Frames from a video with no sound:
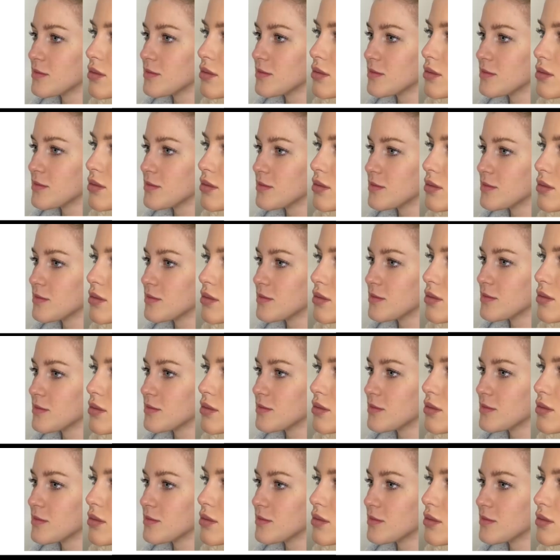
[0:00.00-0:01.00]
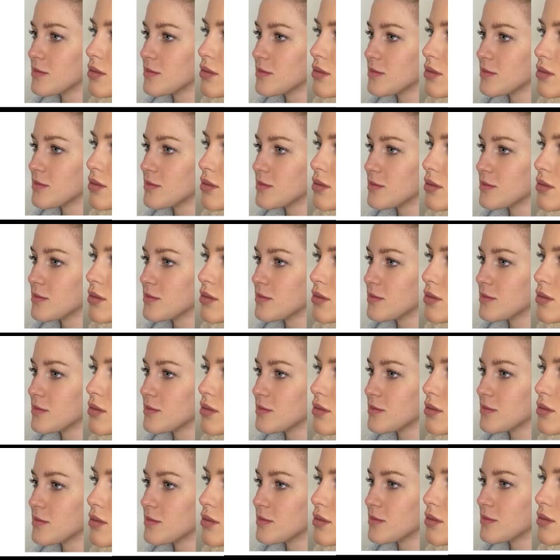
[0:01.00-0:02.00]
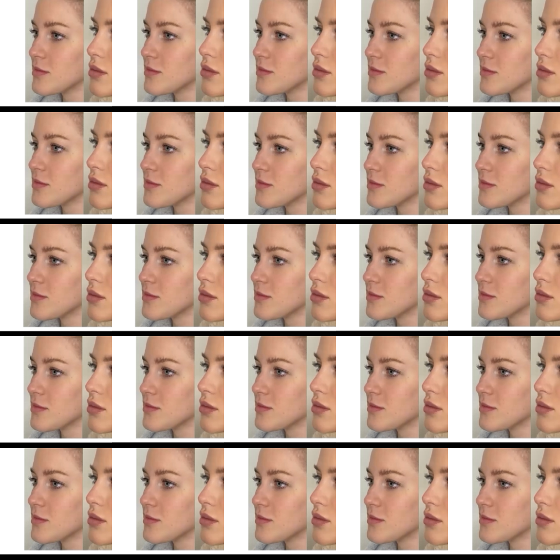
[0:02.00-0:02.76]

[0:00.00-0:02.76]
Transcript: This person isn't speaking.